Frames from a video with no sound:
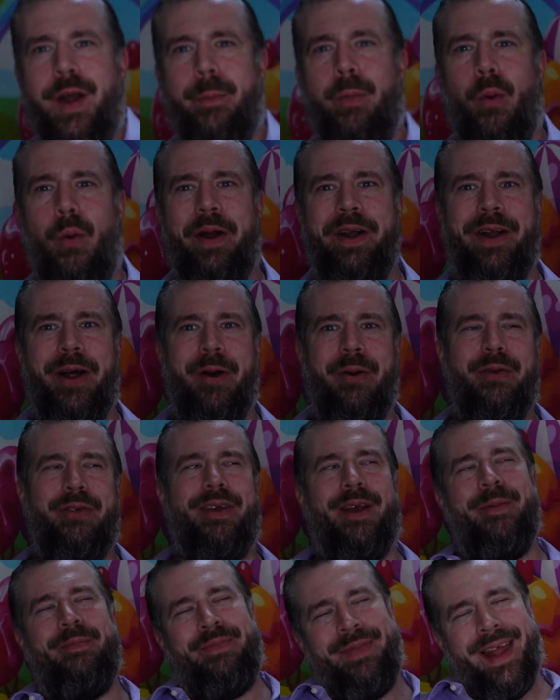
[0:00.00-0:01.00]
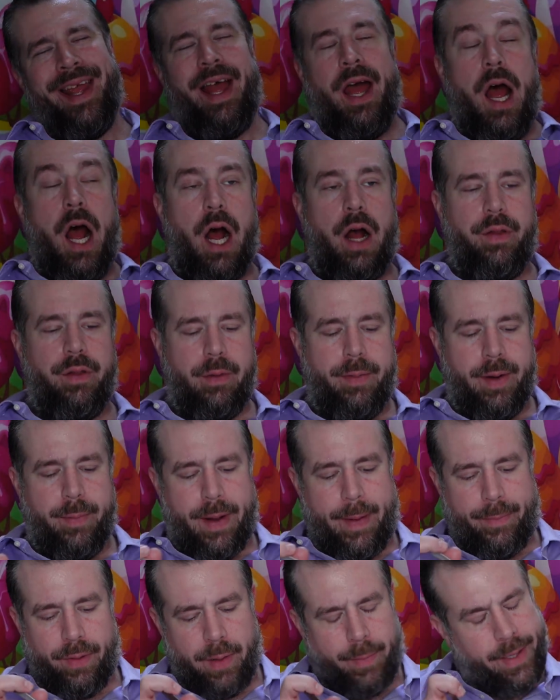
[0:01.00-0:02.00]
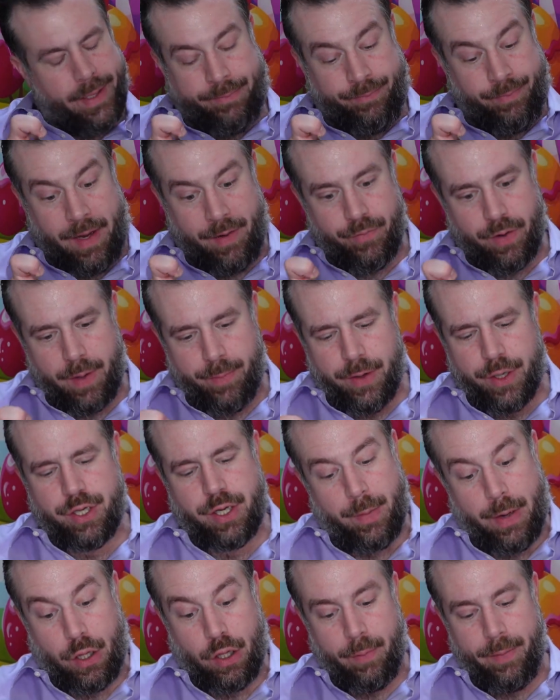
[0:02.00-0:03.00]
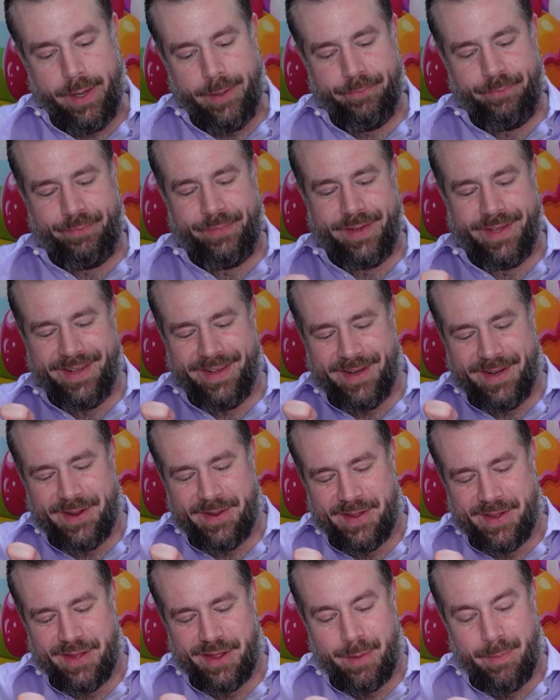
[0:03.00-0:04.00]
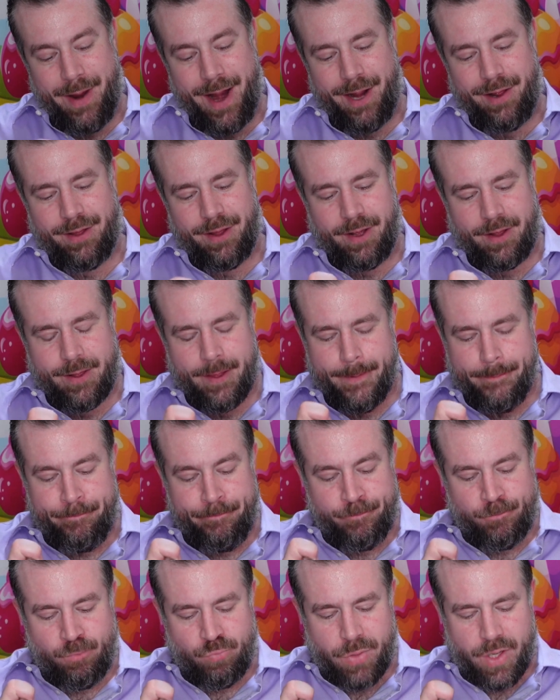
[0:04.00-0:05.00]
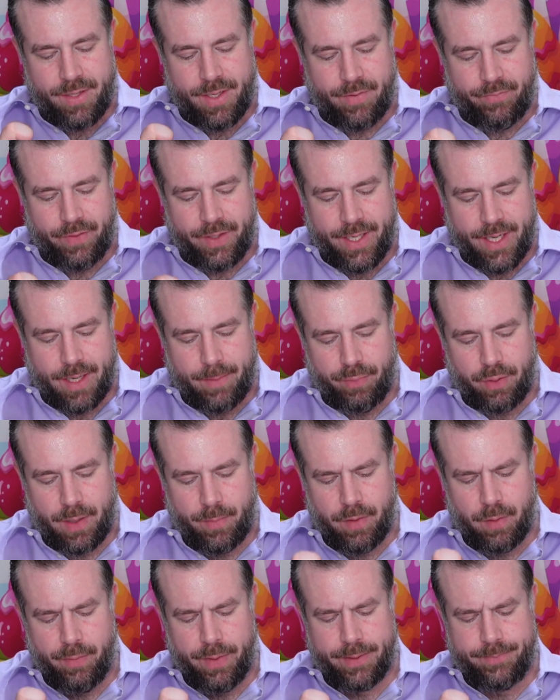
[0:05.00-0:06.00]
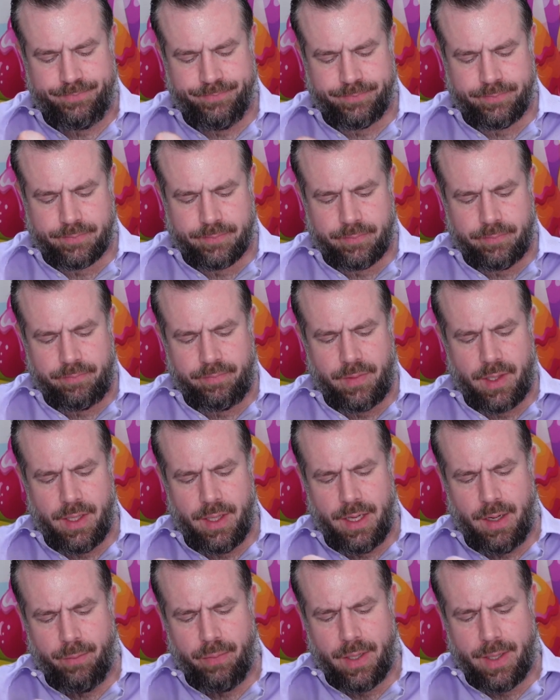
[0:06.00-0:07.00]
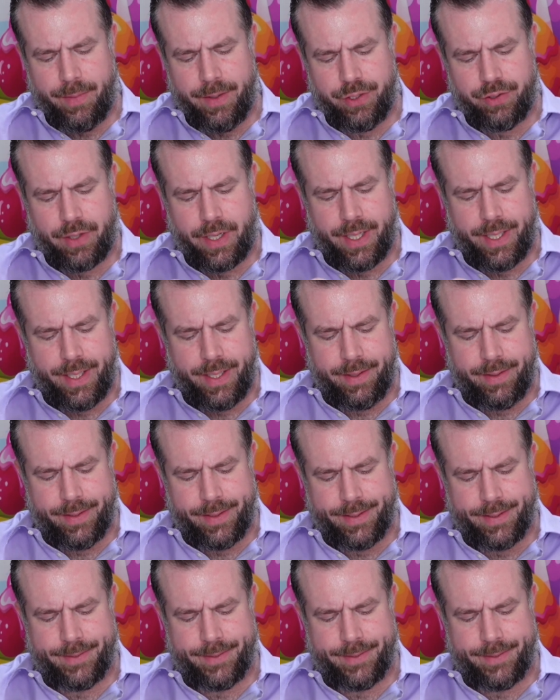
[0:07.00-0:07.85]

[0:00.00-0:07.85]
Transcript: Your boy knows a little bit about plumbing, not very much, a little bit. The basics. Definitely not a plumber, but I'll probably try to get